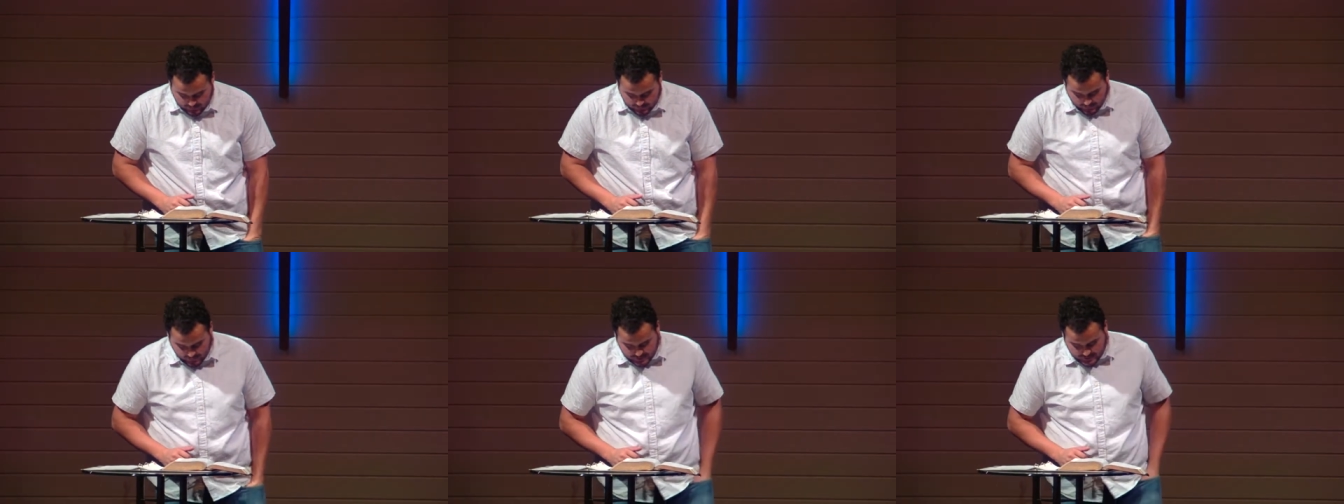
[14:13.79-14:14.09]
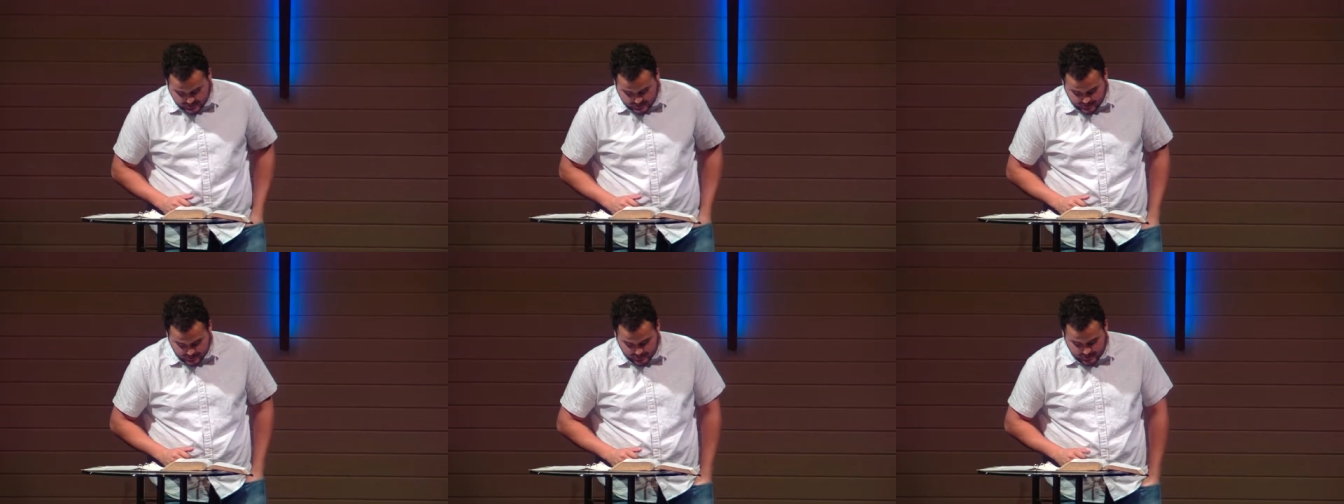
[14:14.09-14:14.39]

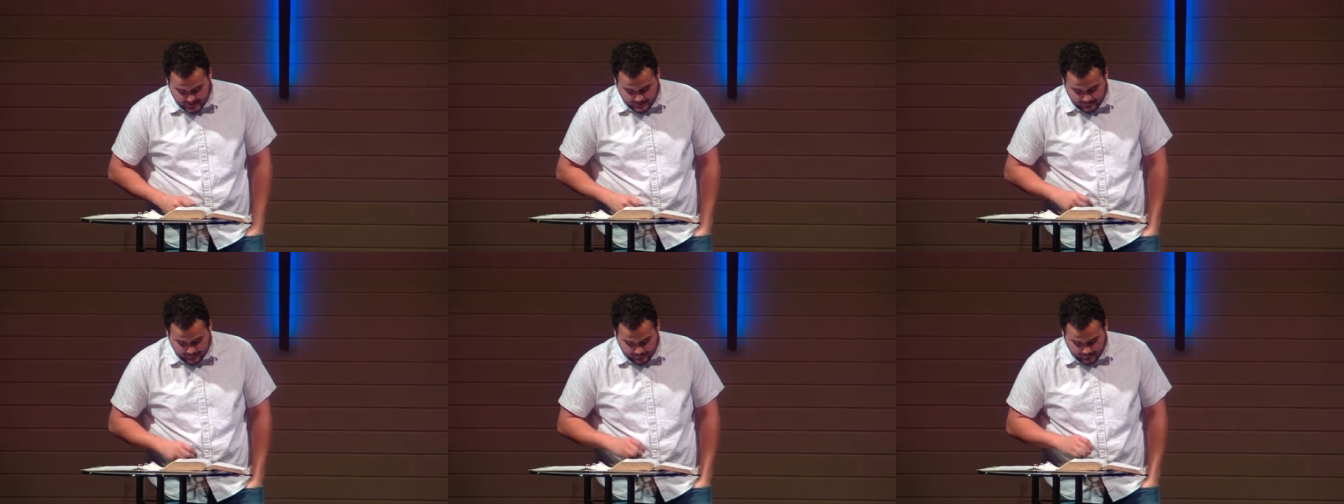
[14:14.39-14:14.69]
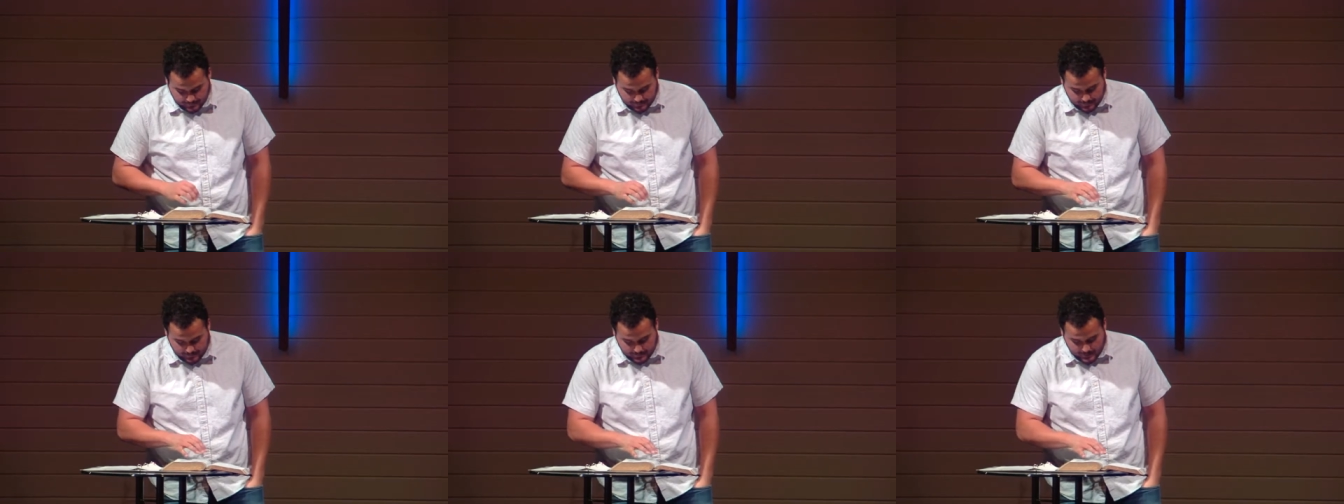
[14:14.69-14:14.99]
Verse 3
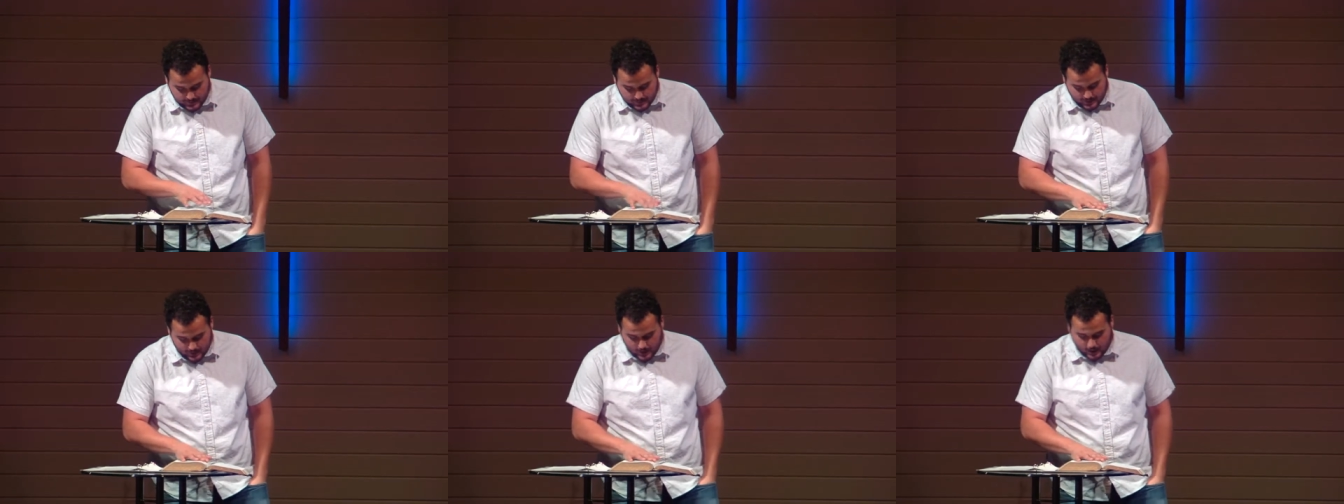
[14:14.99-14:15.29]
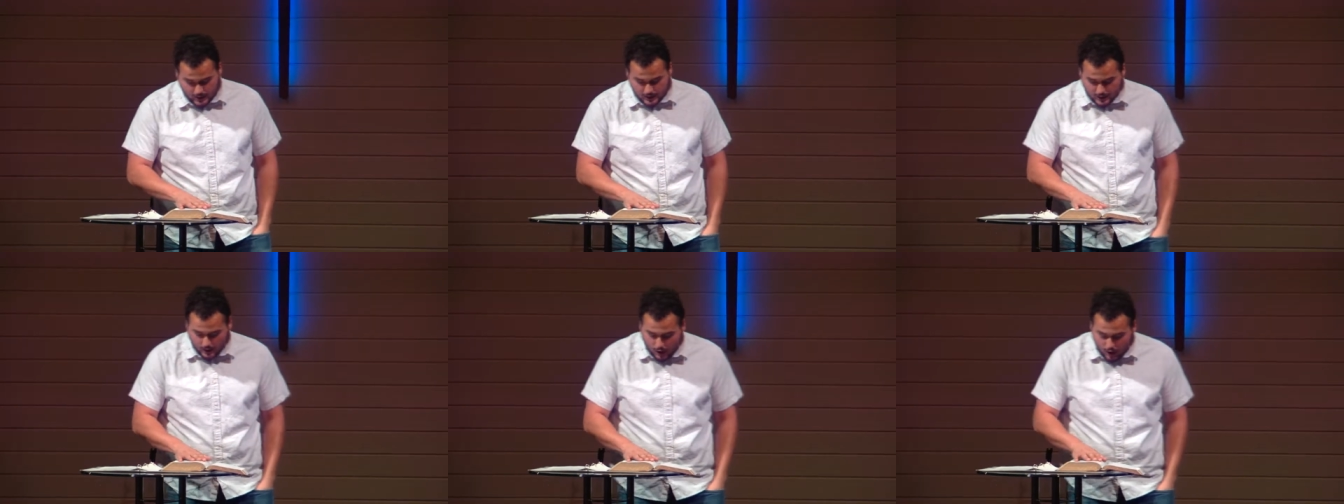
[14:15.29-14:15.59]

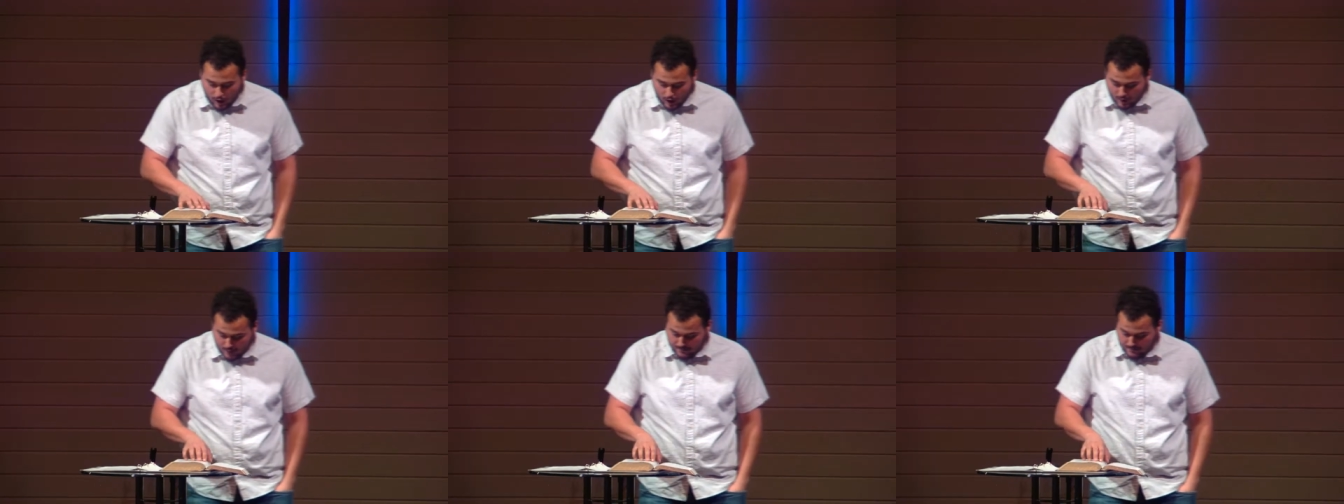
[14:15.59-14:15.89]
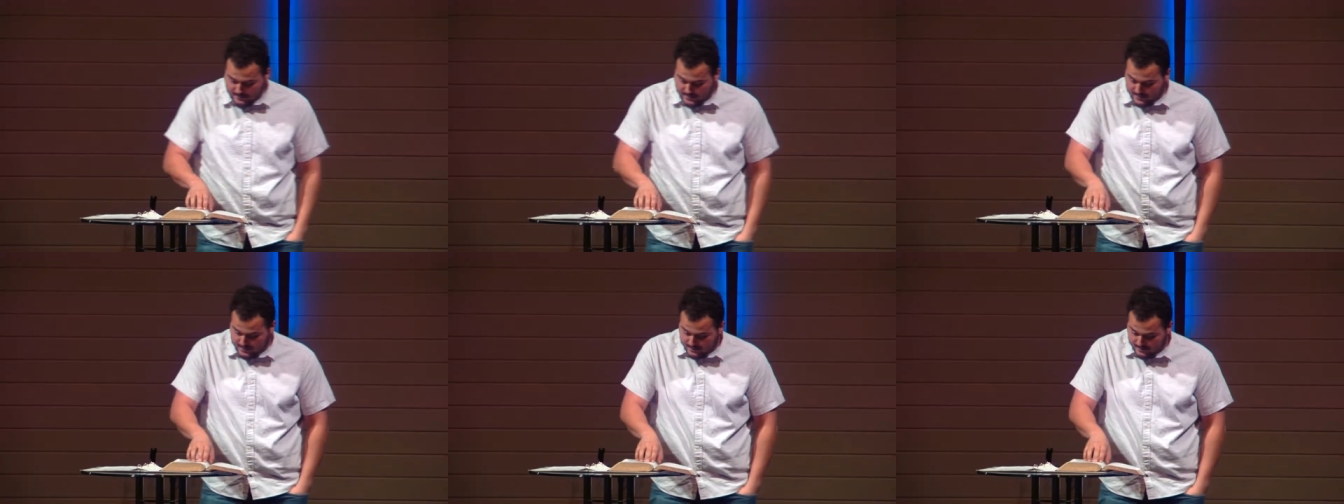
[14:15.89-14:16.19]

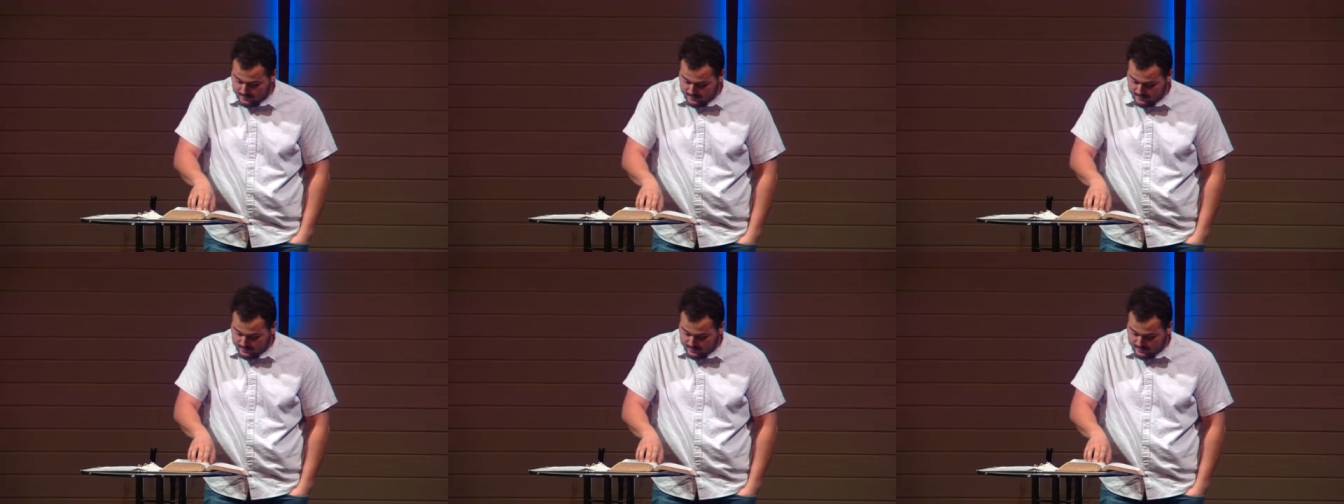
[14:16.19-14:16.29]
Alarmed,